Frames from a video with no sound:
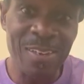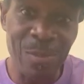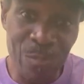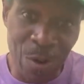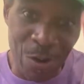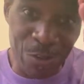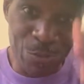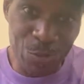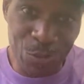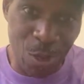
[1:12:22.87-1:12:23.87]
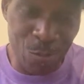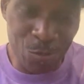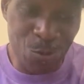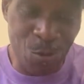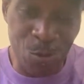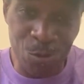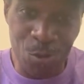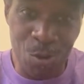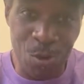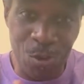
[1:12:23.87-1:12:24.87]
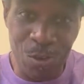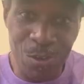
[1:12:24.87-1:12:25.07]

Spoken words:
Emerge. What's up? What's going on?